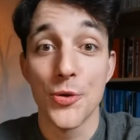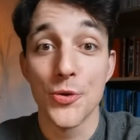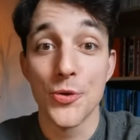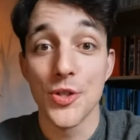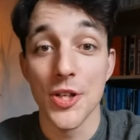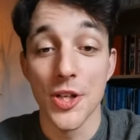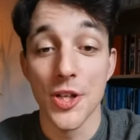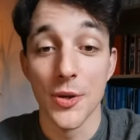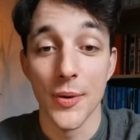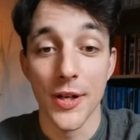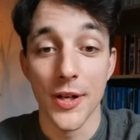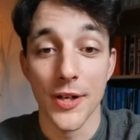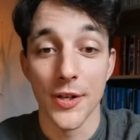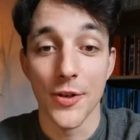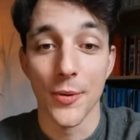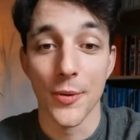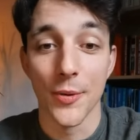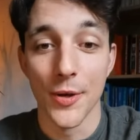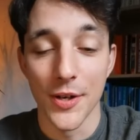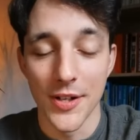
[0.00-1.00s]
see you in the
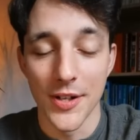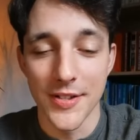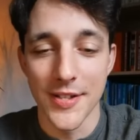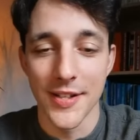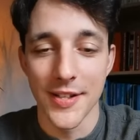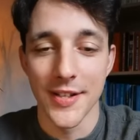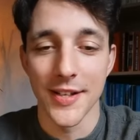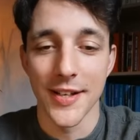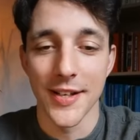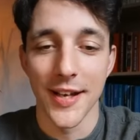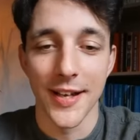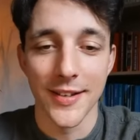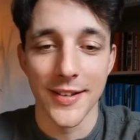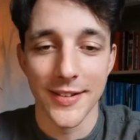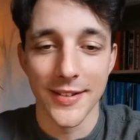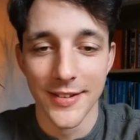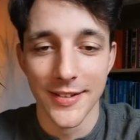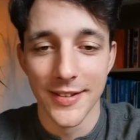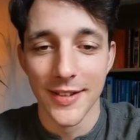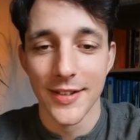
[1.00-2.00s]
community again.
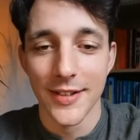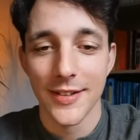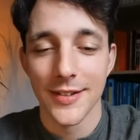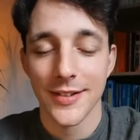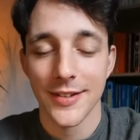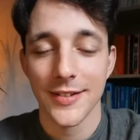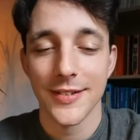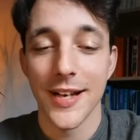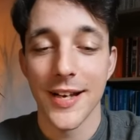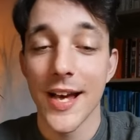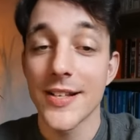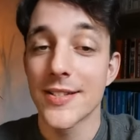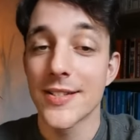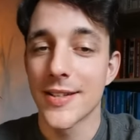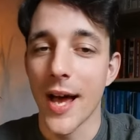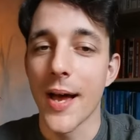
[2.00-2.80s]
Next